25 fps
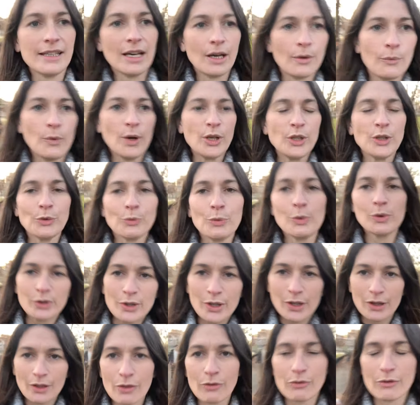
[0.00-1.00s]
when you're
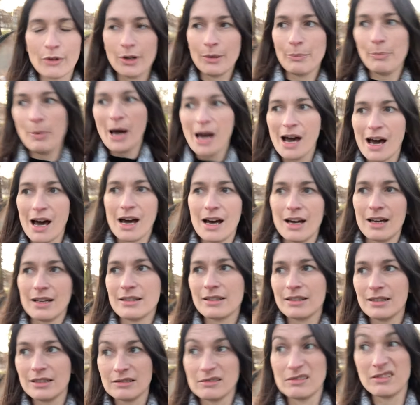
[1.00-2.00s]
walking through a park,
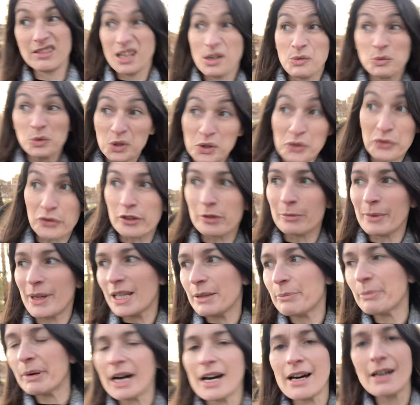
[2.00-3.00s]
not that I walk through many
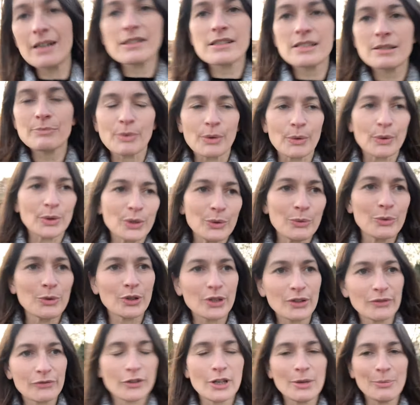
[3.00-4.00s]
parks, but when you're walking
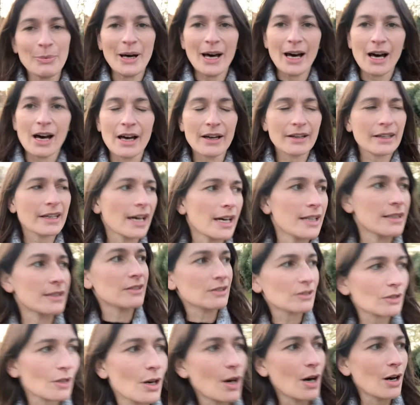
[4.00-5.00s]
through a park, it's
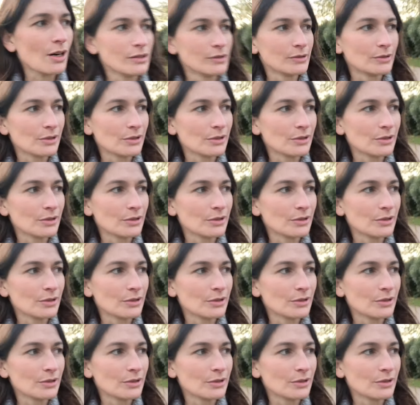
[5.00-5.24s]
cold.